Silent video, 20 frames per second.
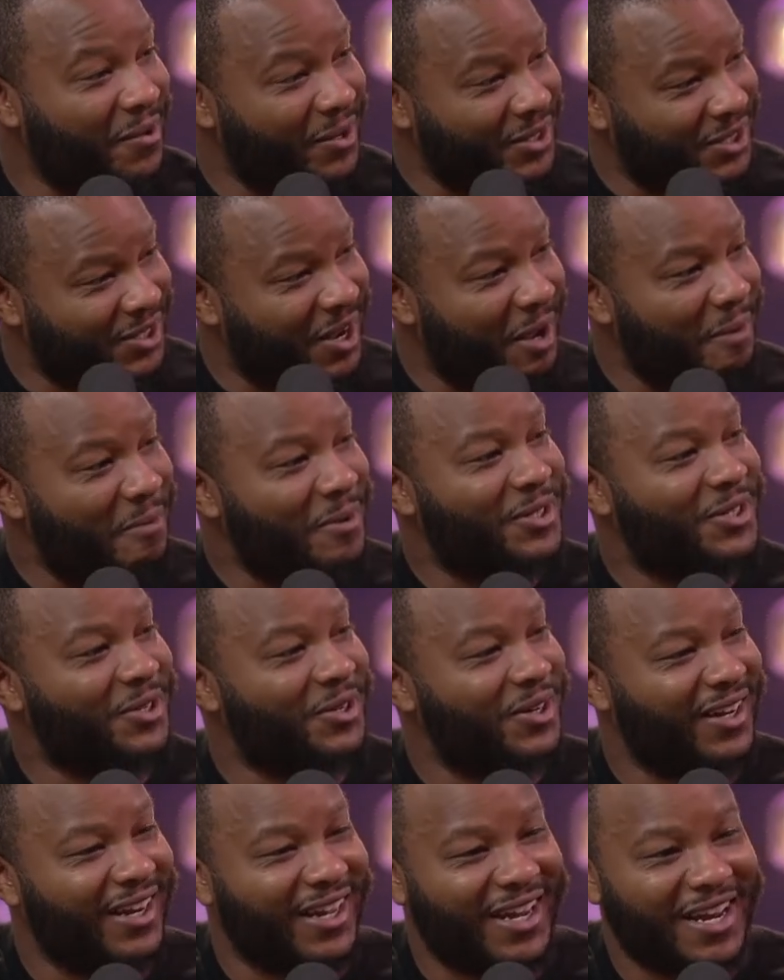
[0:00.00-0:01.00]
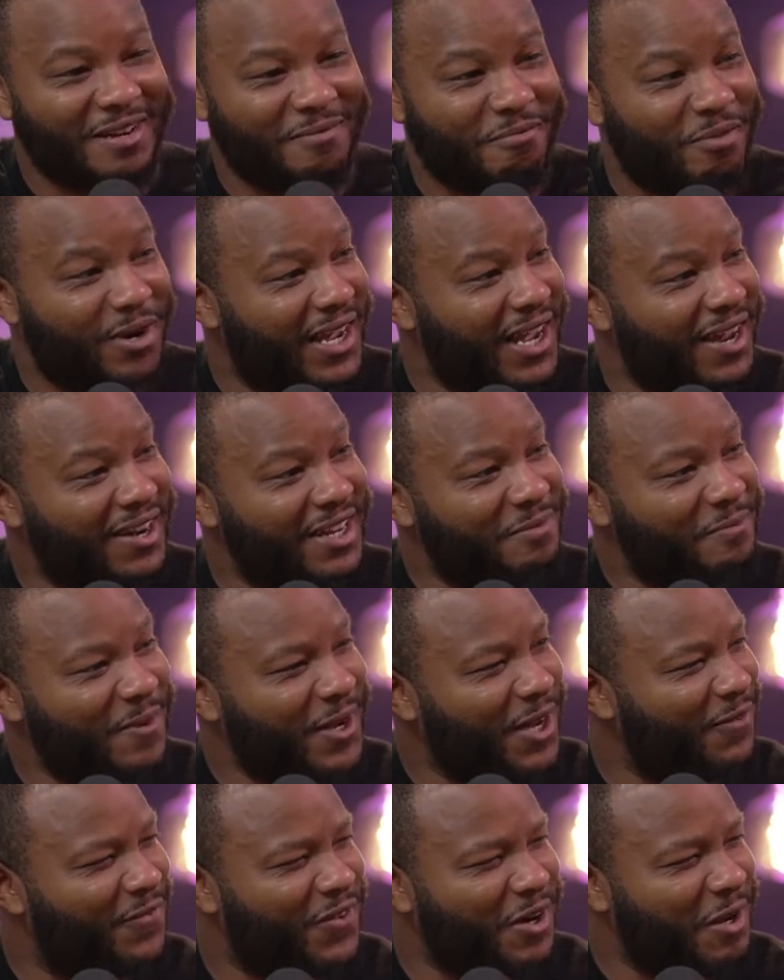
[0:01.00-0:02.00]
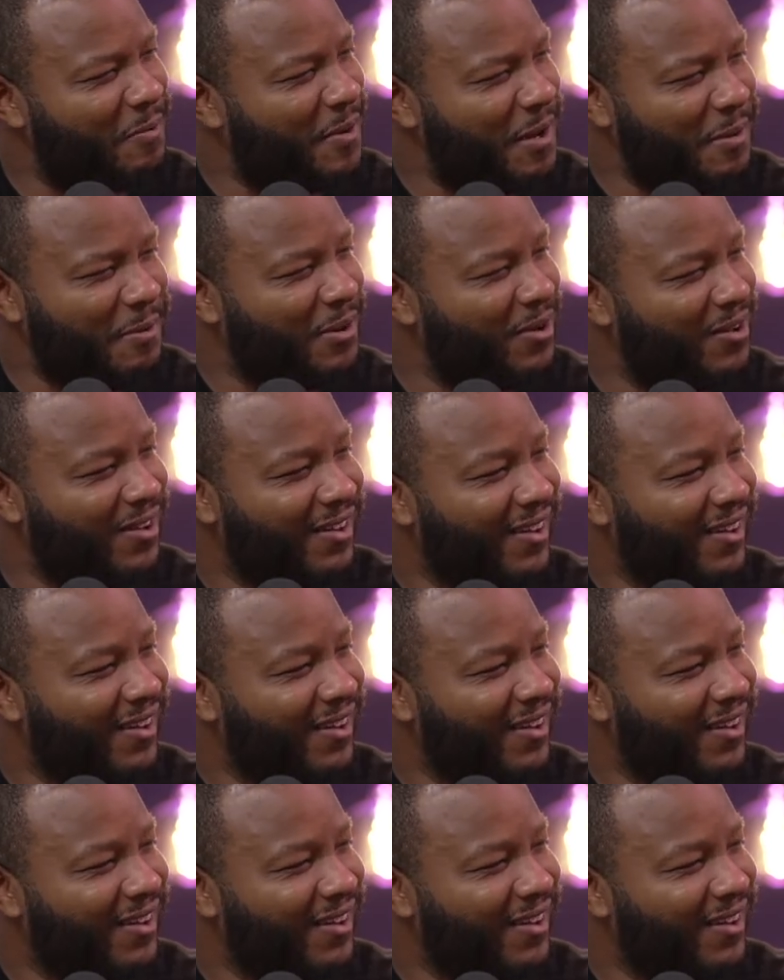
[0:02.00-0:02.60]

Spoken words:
was your opportunity to kind of break out and speak in front of people.